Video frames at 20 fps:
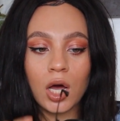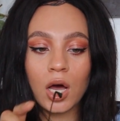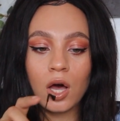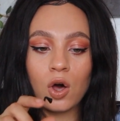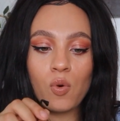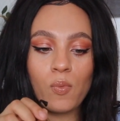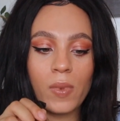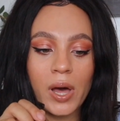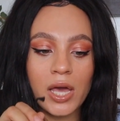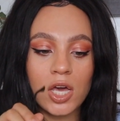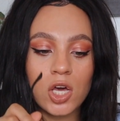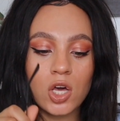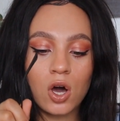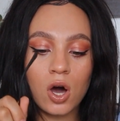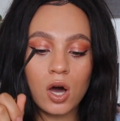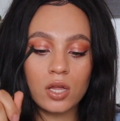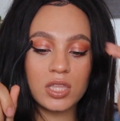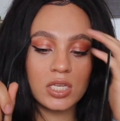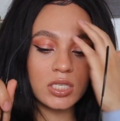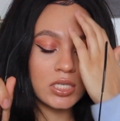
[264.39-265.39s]
Oh my
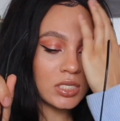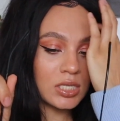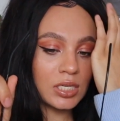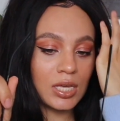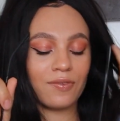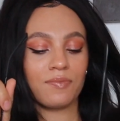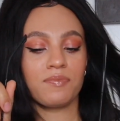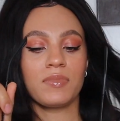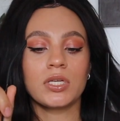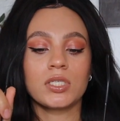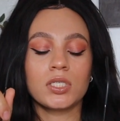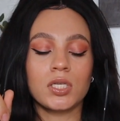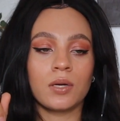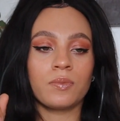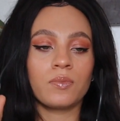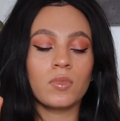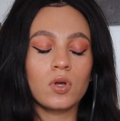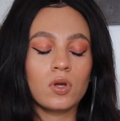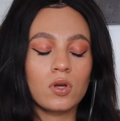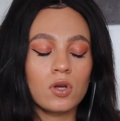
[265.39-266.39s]
god, this is giving me
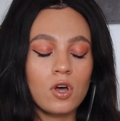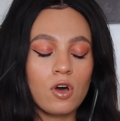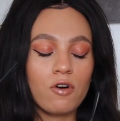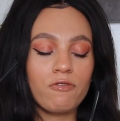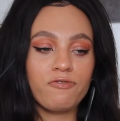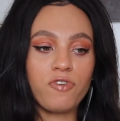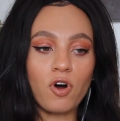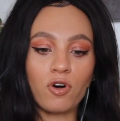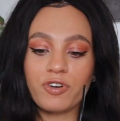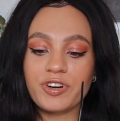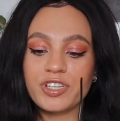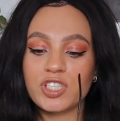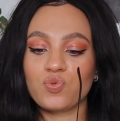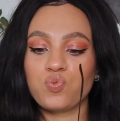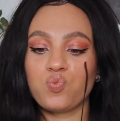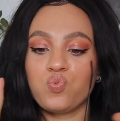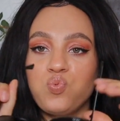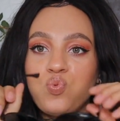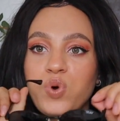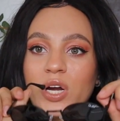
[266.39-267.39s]
some
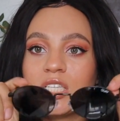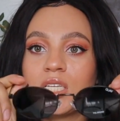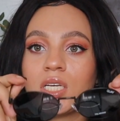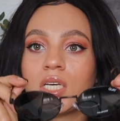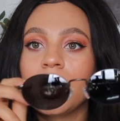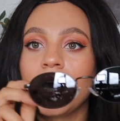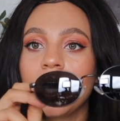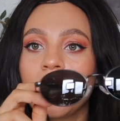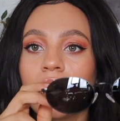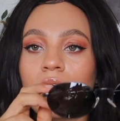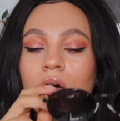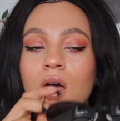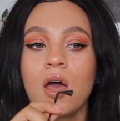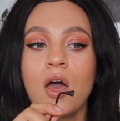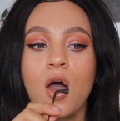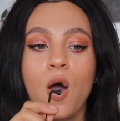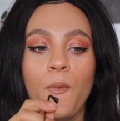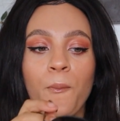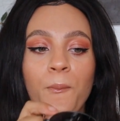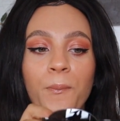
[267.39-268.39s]
Forrest Whitaker
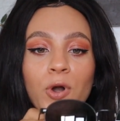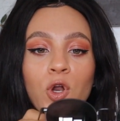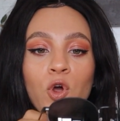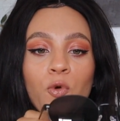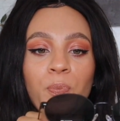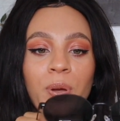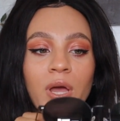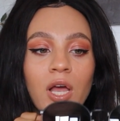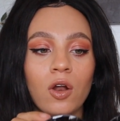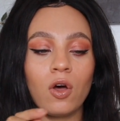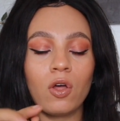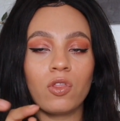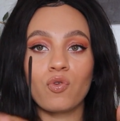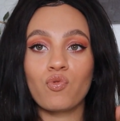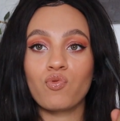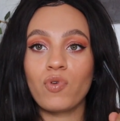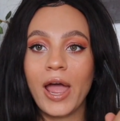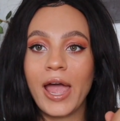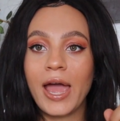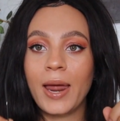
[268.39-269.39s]
blue pill or
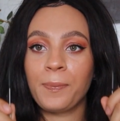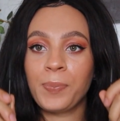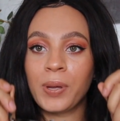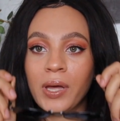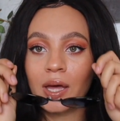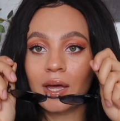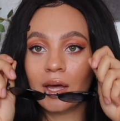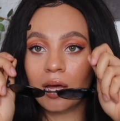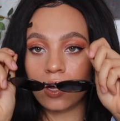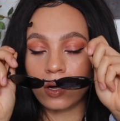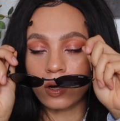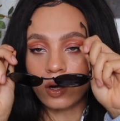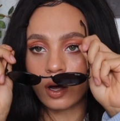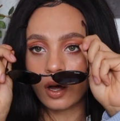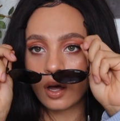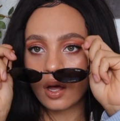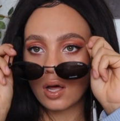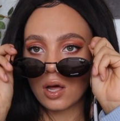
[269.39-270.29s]
the red pill.